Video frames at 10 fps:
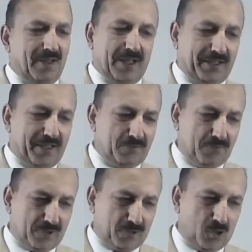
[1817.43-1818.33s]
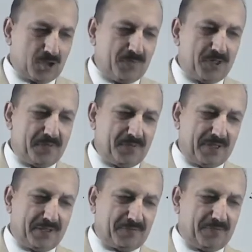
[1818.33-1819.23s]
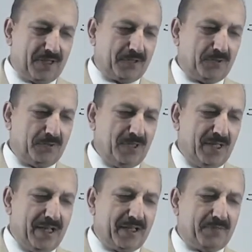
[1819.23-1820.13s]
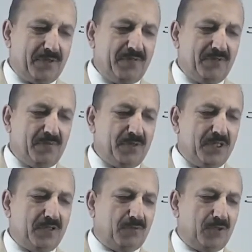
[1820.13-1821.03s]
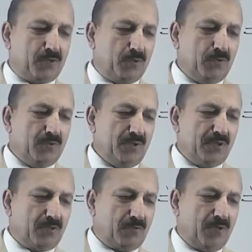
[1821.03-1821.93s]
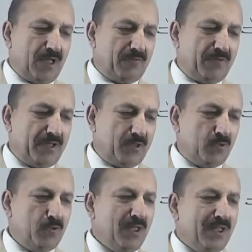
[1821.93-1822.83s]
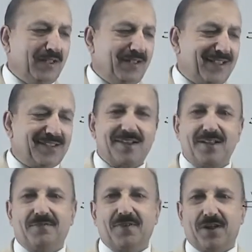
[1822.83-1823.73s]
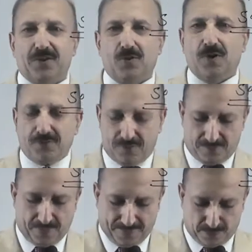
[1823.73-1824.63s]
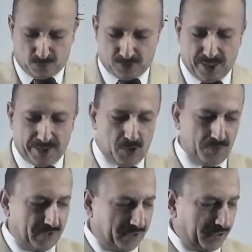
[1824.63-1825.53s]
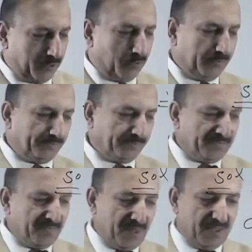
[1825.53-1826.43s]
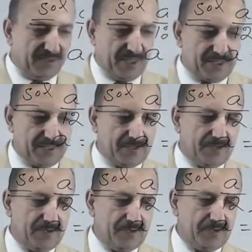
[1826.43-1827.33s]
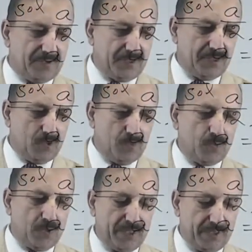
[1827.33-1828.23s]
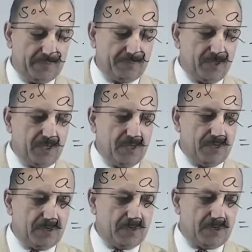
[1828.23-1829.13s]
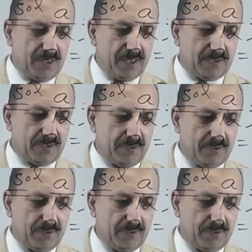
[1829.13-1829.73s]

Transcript: Again, we will cross multiply this value, and b will be equal to 12 into, let's write the value of cosine of 62, that is 0.6,